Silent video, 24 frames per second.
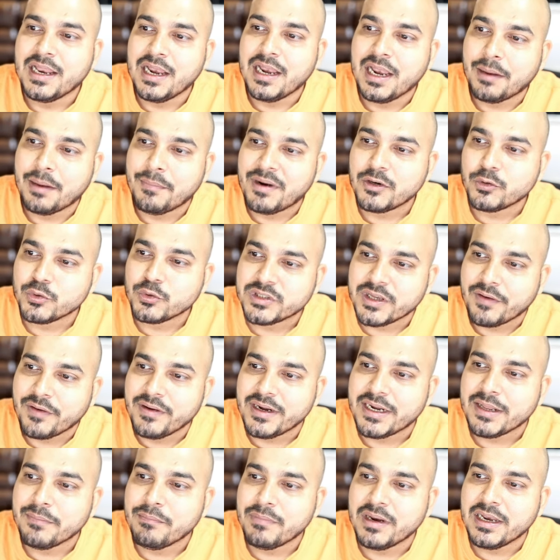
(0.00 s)
Llama
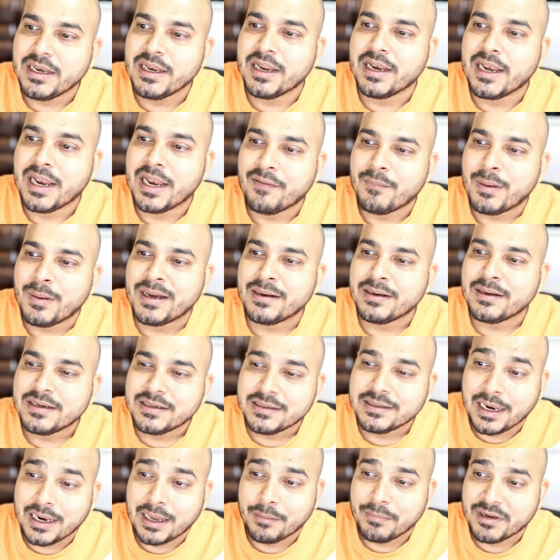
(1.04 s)
270 billion, Llama,
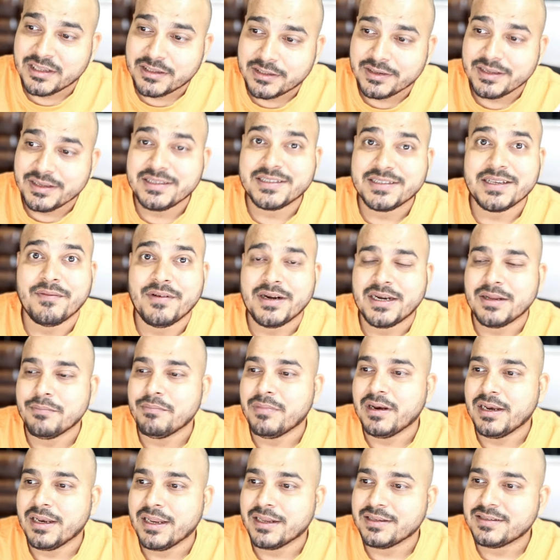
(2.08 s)
Llama 370
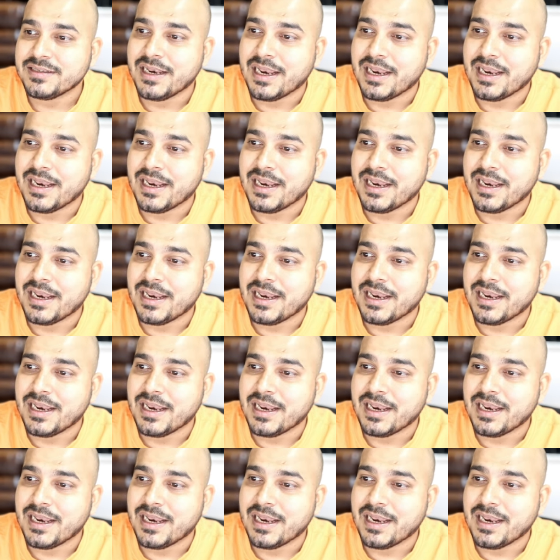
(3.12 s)
billion.